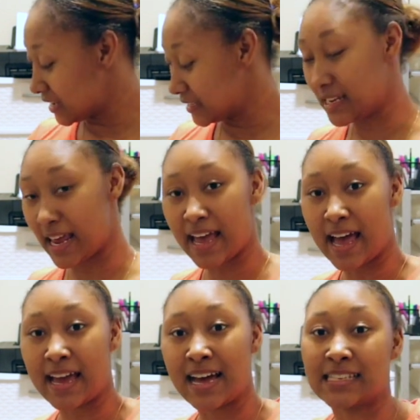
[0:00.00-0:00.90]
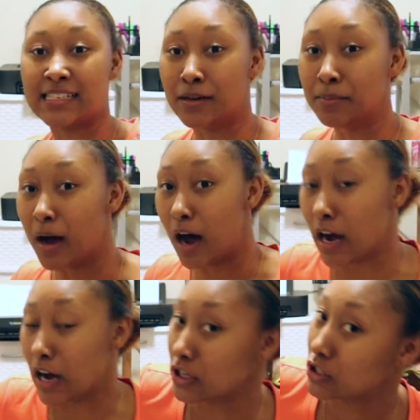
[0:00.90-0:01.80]
I got some
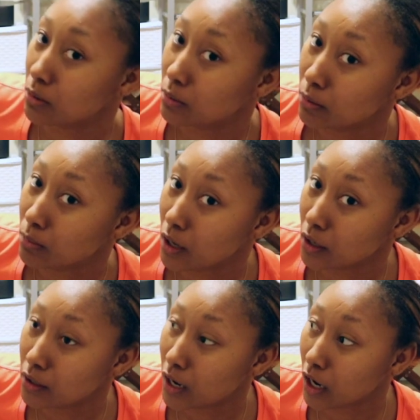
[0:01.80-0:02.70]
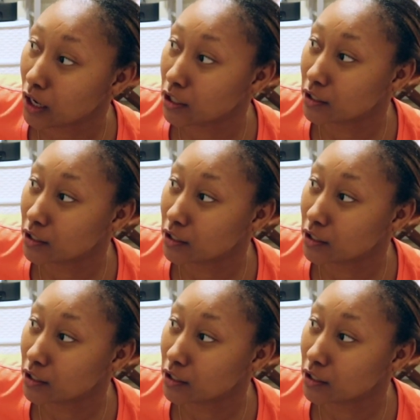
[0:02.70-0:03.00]
in the mail today.